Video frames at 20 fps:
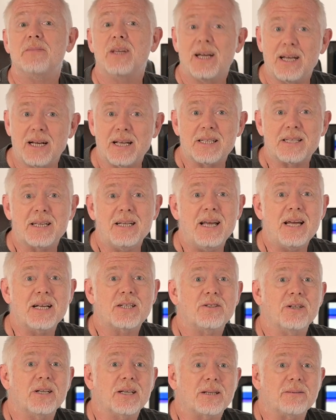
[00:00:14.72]
and it's
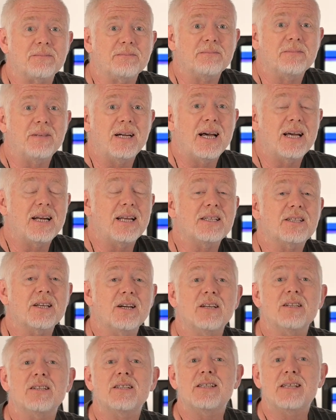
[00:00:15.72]
electric, and it
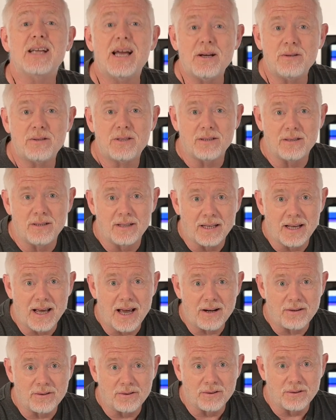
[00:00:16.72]
undoubtedly
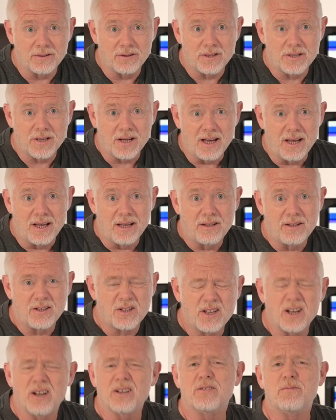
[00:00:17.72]
heralds the
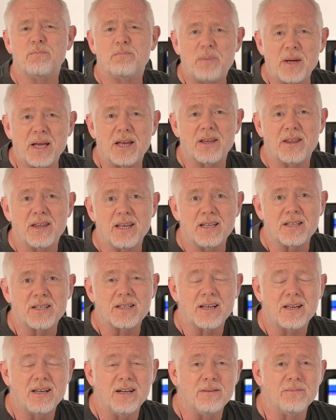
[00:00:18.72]
start of bigger things
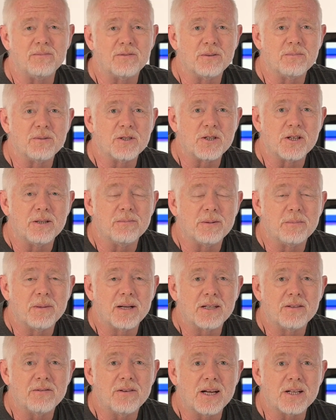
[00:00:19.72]
to come from the German
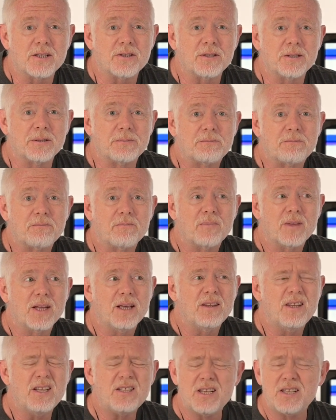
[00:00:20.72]
manufacturer.
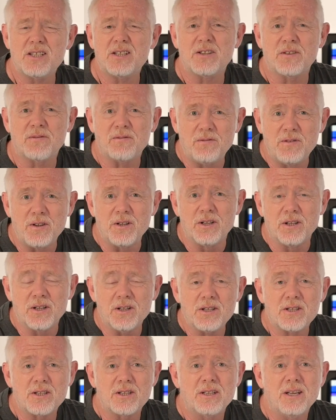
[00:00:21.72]
This isn't a
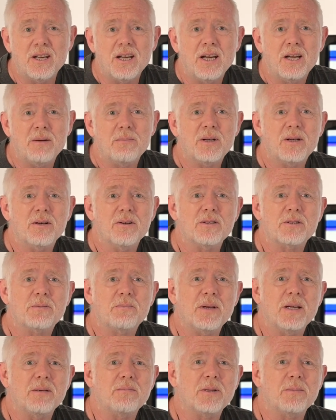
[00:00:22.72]
first because
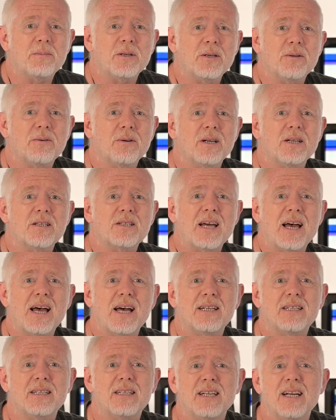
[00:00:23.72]
BMW has
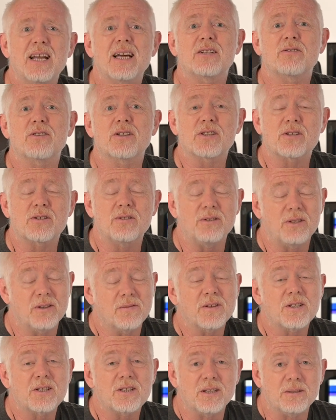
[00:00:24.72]
had an electric scooter
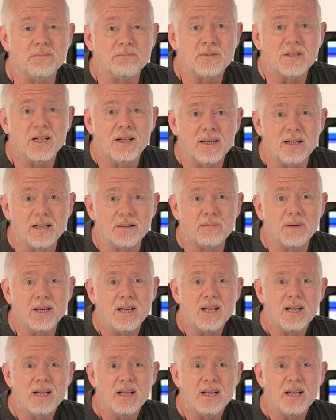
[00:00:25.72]
for some time.